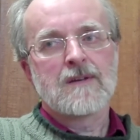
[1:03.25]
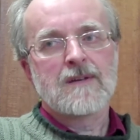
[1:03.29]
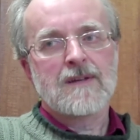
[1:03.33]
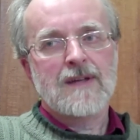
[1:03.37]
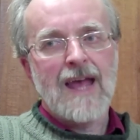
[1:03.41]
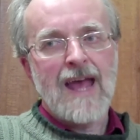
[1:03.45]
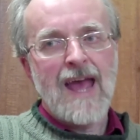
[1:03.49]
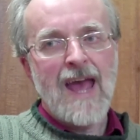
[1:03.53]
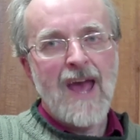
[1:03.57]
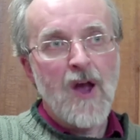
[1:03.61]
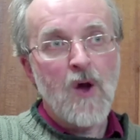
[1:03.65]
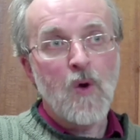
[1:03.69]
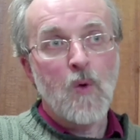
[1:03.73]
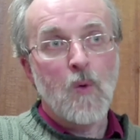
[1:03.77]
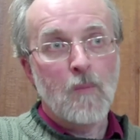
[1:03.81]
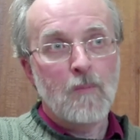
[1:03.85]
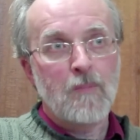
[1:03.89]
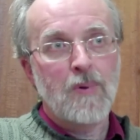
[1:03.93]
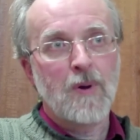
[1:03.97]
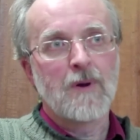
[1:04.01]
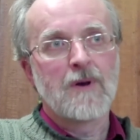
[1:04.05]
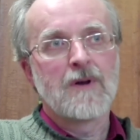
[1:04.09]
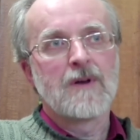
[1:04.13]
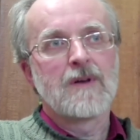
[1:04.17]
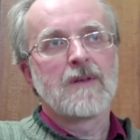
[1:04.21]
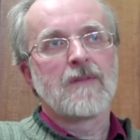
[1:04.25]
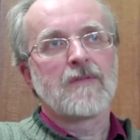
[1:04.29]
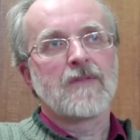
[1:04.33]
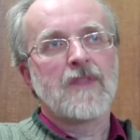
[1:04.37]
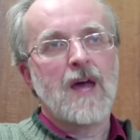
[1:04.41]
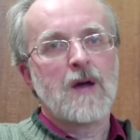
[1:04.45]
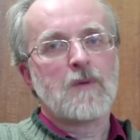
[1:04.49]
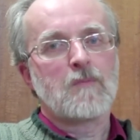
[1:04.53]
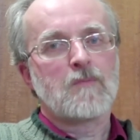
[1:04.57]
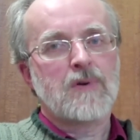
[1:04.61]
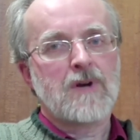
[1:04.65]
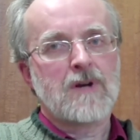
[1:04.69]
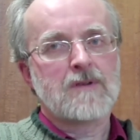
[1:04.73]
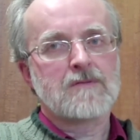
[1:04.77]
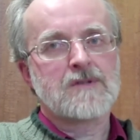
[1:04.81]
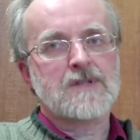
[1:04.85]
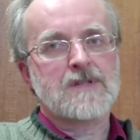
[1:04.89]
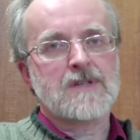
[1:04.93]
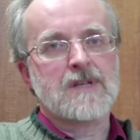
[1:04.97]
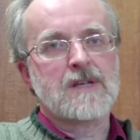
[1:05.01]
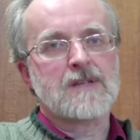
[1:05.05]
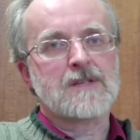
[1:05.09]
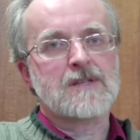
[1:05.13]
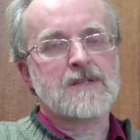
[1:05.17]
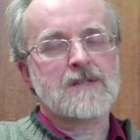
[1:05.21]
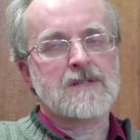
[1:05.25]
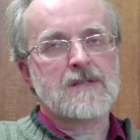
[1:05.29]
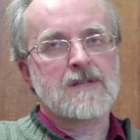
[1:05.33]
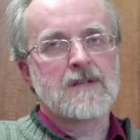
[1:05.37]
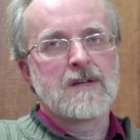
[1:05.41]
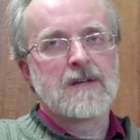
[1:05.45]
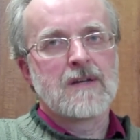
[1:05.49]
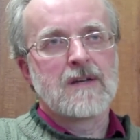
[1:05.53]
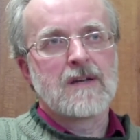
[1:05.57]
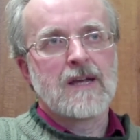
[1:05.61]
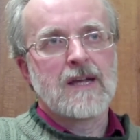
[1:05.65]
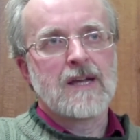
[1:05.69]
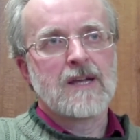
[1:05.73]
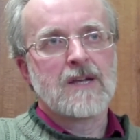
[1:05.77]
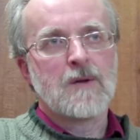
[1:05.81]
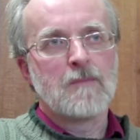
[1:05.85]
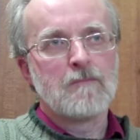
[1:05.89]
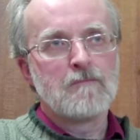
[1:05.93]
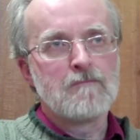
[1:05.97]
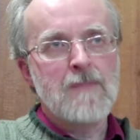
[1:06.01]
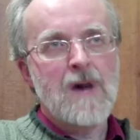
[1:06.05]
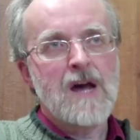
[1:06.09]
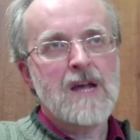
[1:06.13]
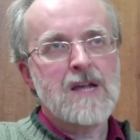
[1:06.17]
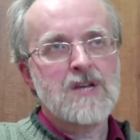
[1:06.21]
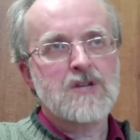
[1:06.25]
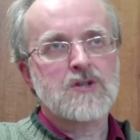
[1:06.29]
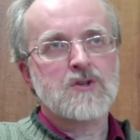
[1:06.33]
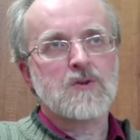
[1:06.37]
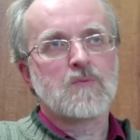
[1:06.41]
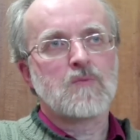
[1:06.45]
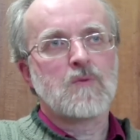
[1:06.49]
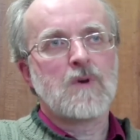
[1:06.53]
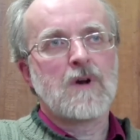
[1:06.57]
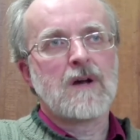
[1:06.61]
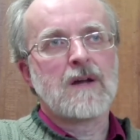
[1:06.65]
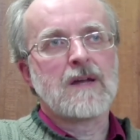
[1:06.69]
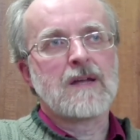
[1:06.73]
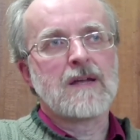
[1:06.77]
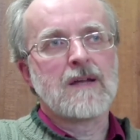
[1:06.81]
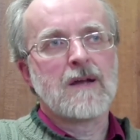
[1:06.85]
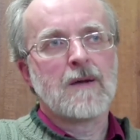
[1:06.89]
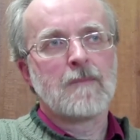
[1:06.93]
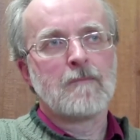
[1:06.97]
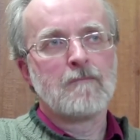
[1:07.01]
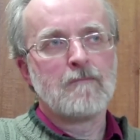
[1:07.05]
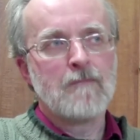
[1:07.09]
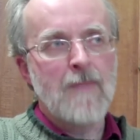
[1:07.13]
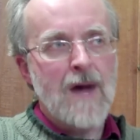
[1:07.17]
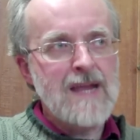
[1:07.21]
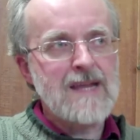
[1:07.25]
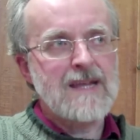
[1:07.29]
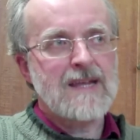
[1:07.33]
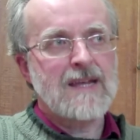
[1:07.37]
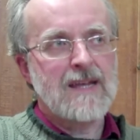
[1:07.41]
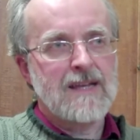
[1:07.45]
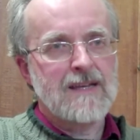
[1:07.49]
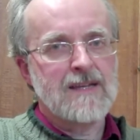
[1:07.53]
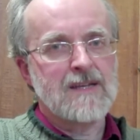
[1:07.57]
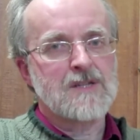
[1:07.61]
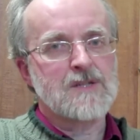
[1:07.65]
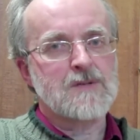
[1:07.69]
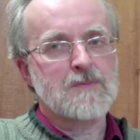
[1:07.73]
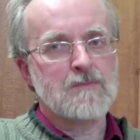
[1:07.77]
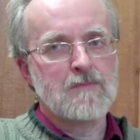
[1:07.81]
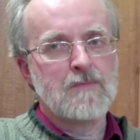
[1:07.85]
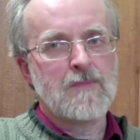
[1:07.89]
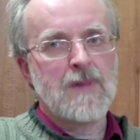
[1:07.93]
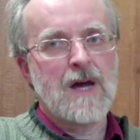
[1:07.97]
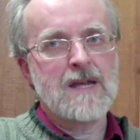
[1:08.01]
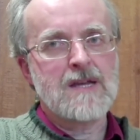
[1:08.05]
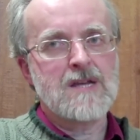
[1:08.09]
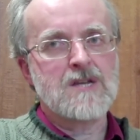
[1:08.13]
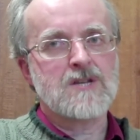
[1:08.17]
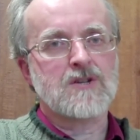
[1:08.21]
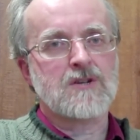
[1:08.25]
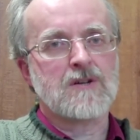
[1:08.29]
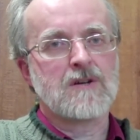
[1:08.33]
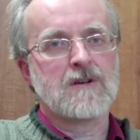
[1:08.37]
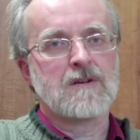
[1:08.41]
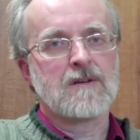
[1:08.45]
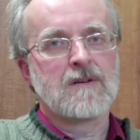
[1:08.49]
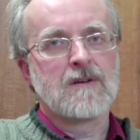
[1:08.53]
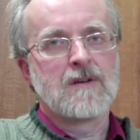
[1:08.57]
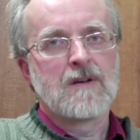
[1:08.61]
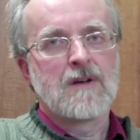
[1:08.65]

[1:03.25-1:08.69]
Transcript: help that process in a major way and make it its major